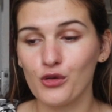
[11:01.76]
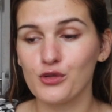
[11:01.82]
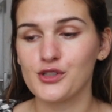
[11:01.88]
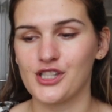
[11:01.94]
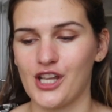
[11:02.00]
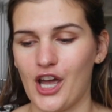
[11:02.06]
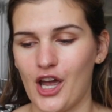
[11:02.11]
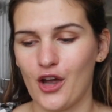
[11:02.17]

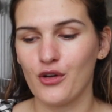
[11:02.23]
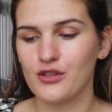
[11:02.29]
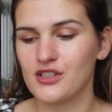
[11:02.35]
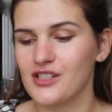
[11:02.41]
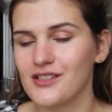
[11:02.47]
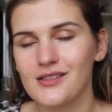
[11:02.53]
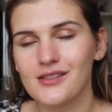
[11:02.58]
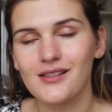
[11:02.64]
also
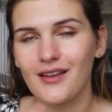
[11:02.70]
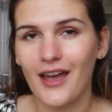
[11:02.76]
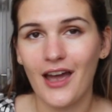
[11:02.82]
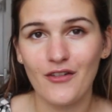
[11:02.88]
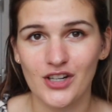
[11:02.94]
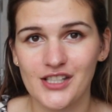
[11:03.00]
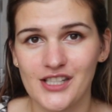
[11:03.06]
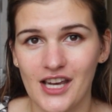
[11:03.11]
just
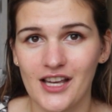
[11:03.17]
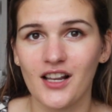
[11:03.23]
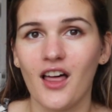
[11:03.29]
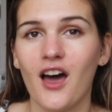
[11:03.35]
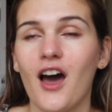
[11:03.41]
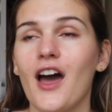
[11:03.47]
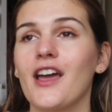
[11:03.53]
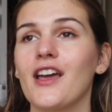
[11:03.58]
everyday
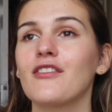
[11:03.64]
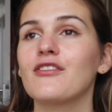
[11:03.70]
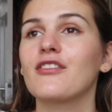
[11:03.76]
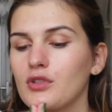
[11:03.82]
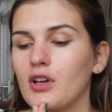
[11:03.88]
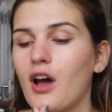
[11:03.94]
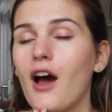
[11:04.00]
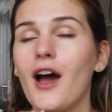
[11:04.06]
life.
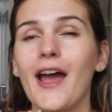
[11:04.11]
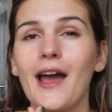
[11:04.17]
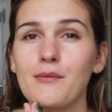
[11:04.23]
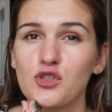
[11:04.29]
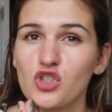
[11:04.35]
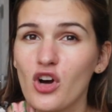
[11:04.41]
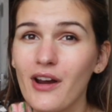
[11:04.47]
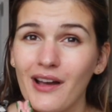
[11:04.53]
I
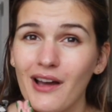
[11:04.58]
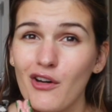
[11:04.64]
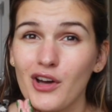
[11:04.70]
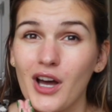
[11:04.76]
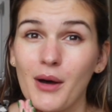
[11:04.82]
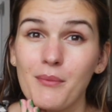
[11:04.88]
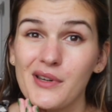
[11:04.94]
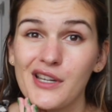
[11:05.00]
am trying
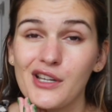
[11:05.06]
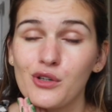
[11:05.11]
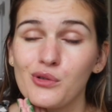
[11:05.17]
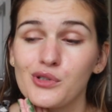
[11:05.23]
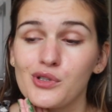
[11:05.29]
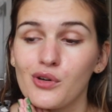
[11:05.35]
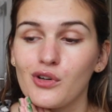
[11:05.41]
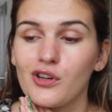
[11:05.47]
out a company
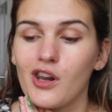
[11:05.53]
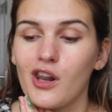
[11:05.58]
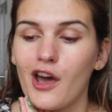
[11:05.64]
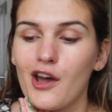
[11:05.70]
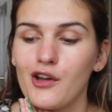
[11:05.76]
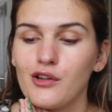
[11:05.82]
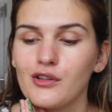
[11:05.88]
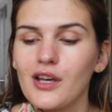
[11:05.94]
called On
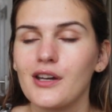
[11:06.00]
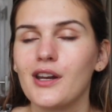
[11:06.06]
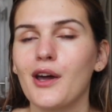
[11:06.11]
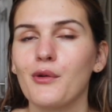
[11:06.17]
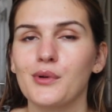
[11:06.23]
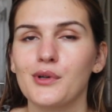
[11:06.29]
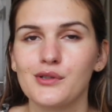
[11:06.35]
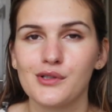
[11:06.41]
Loan, and
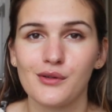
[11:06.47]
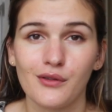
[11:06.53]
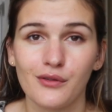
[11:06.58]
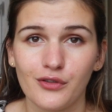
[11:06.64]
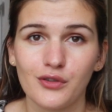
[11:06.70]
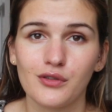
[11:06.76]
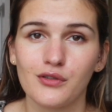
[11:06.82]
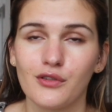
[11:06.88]
I will do a
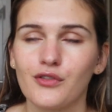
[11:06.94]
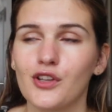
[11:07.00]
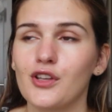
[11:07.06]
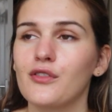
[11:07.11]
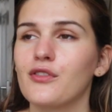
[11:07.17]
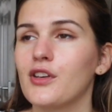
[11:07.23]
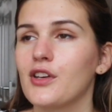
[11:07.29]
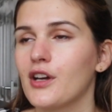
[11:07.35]
full
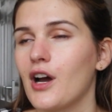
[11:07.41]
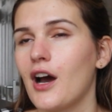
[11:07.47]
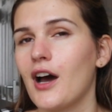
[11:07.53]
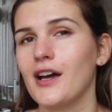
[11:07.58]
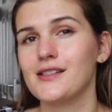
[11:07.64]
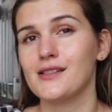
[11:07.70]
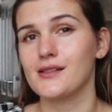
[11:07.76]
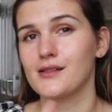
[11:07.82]
review for you
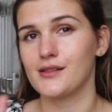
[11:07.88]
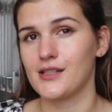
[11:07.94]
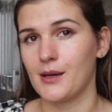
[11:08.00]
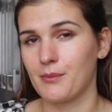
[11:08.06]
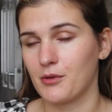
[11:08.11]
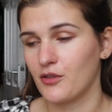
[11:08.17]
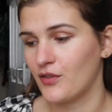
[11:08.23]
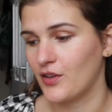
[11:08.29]
guys in a
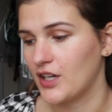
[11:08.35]
separate